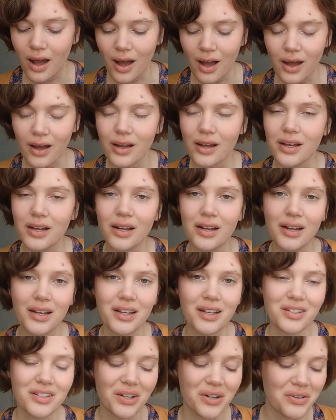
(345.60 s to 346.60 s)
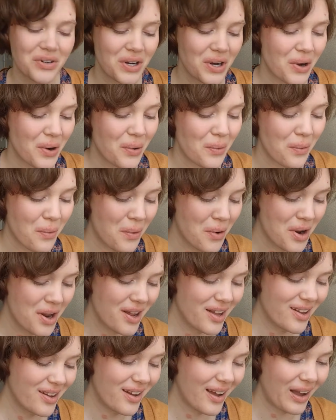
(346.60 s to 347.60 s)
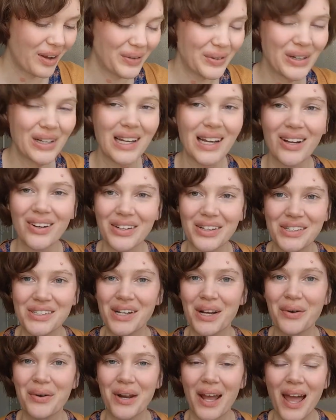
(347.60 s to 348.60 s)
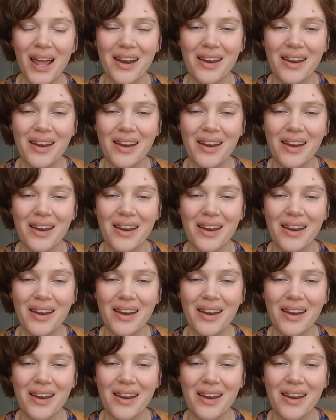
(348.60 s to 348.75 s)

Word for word: I don't know how clownish I would